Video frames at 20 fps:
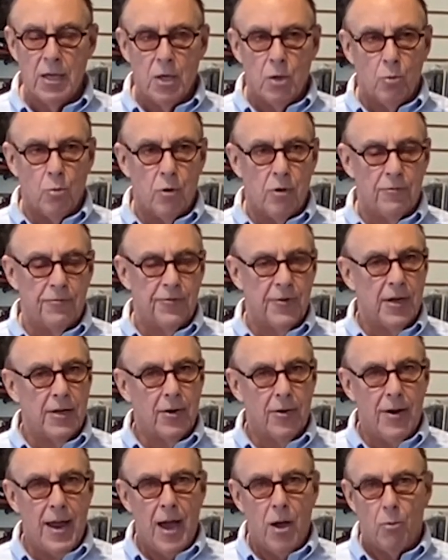We'll
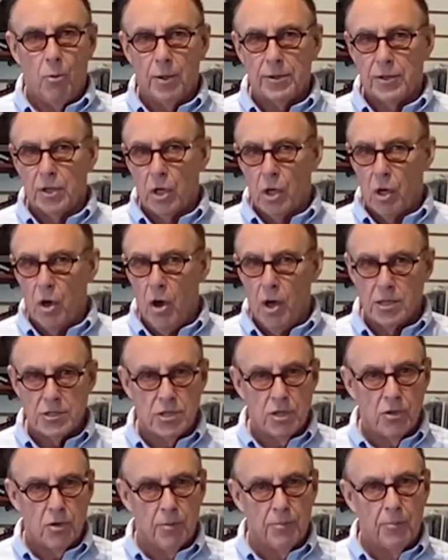figure out what the cause
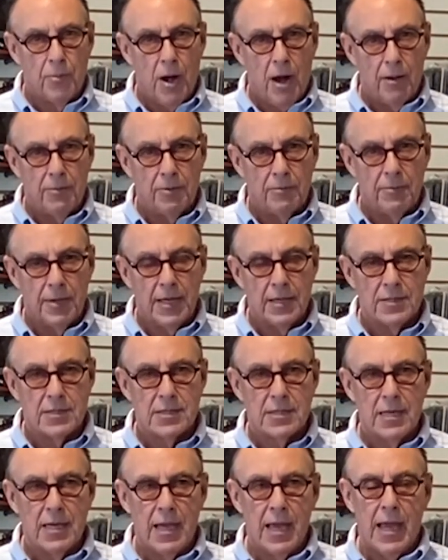of your problem
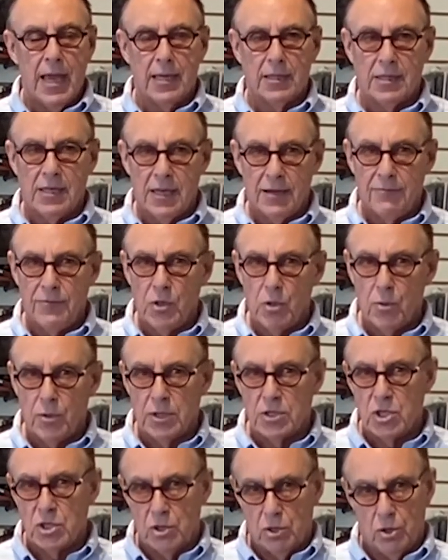is and give you a
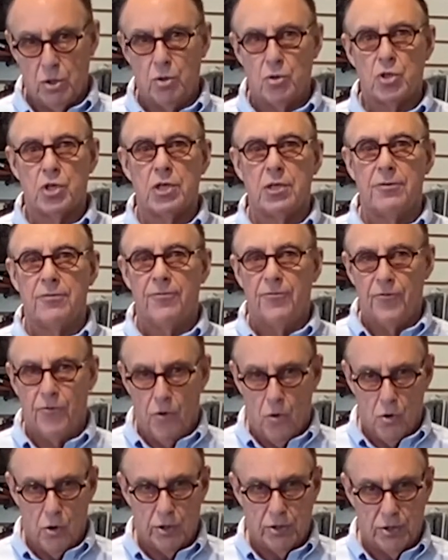solution
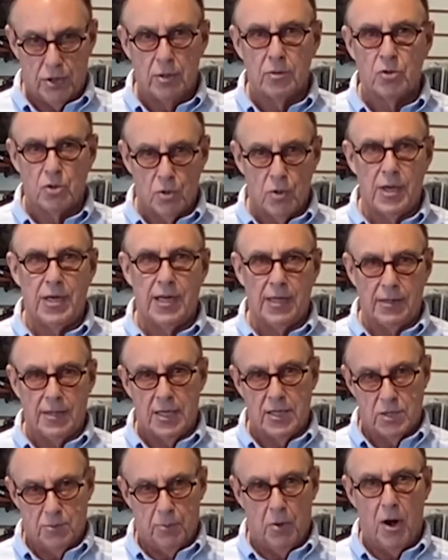for treating
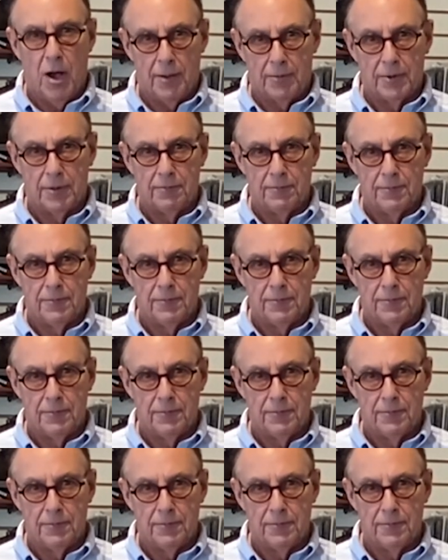this problem.